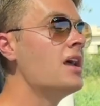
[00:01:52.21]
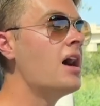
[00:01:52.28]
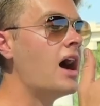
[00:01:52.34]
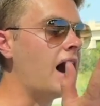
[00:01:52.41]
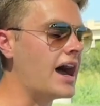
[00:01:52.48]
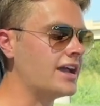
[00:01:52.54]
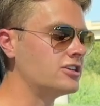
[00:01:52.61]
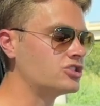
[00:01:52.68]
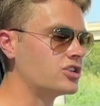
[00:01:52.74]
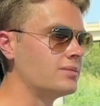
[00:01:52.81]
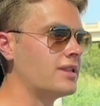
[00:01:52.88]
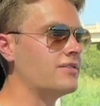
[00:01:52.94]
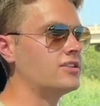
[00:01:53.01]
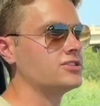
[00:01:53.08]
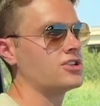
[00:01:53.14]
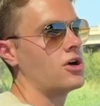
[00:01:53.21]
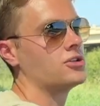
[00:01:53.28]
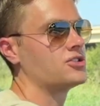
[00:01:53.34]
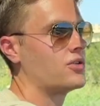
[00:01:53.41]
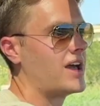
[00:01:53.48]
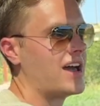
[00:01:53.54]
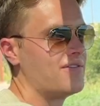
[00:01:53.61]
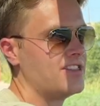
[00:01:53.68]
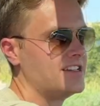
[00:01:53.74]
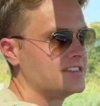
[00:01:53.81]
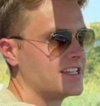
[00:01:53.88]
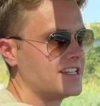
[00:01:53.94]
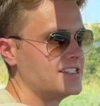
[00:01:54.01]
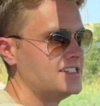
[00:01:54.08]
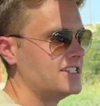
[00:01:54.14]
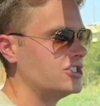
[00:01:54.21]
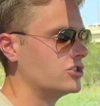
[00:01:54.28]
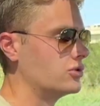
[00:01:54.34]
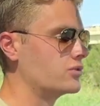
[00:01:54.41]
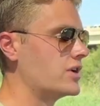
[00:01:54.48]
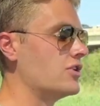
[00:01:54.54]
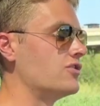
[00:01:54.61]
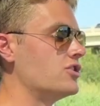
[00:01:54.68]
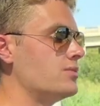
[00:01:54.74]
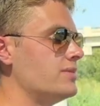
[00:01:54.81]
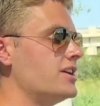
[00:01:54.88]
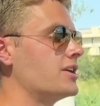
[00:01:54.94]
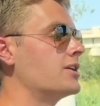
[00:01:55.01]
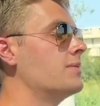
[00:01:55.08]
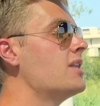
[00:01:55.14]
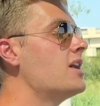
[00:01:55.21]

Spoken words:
Higher trim levels also have things like a digital rear view mirror.